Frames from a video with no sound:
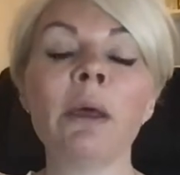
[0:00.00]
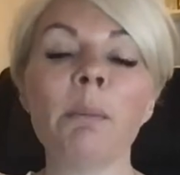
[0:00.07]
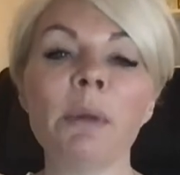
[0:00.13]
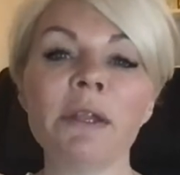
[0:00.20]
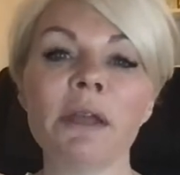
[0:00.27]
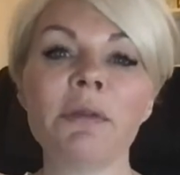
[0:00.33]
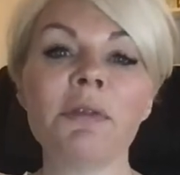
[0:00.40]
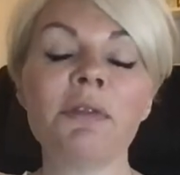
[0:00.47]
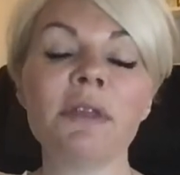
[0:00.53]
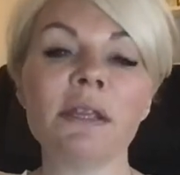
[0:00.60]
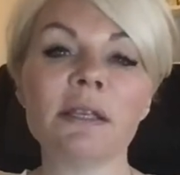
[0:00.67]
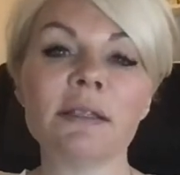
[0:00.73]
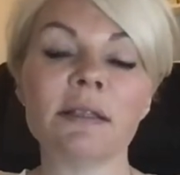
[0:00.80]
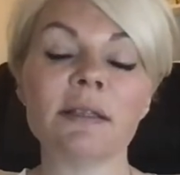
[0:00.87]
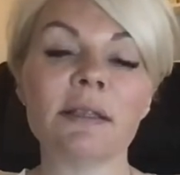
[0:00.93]
But the other thing
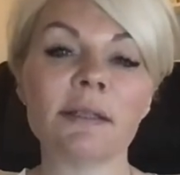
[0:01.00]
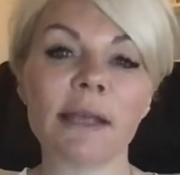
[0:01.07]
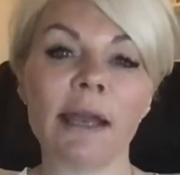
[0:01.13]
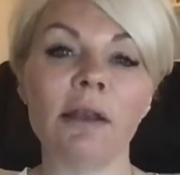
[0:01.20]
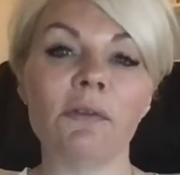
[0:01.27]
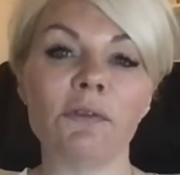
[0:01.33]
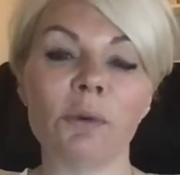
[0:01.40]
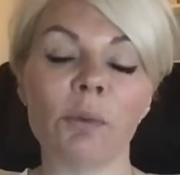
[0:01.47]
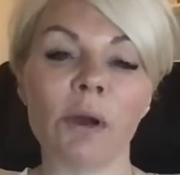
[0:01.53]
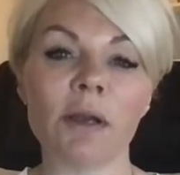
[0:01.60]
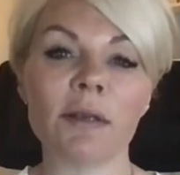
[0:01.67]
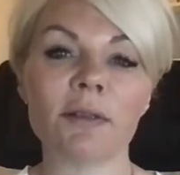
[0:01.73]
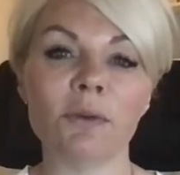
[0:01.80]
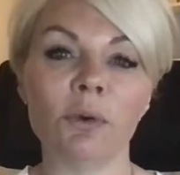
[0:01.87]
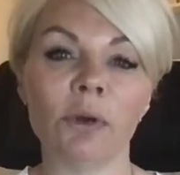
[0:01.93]
is the scale of the works
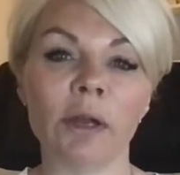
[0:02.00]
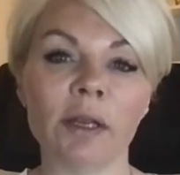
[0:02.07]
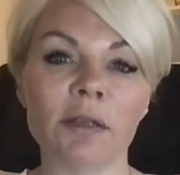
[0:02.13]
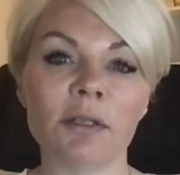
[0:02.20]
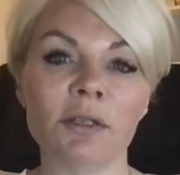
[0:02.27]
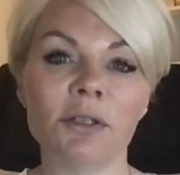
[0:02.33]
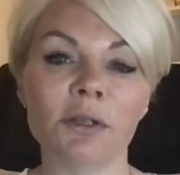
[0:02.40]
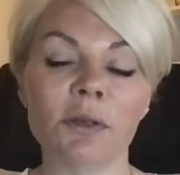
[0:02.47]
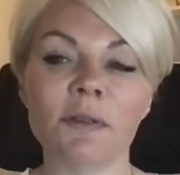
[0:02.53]
that you're going to do.